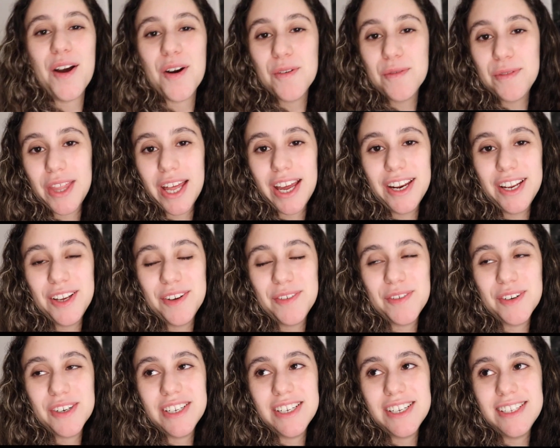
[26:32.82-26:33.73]
I hope that it
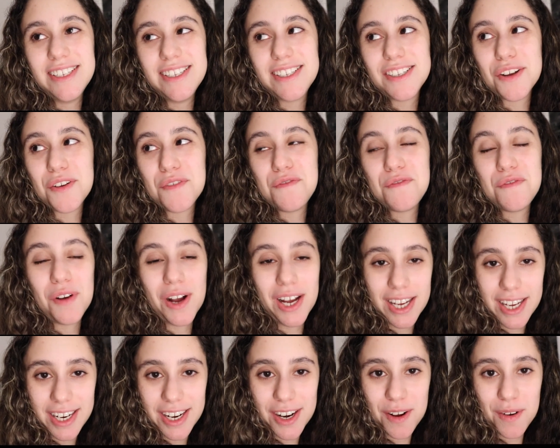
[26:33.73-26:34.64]
was
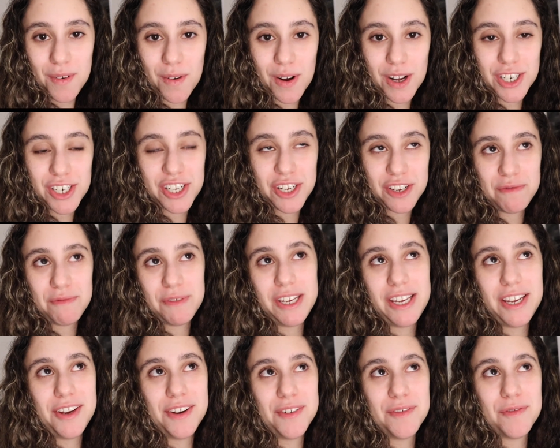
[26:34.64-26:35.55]
fun watching
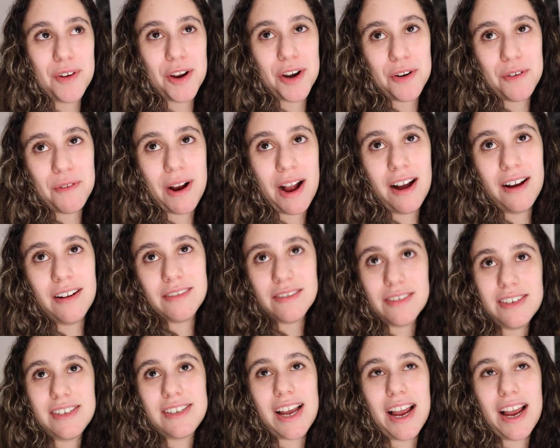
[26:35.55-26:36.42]
me run around.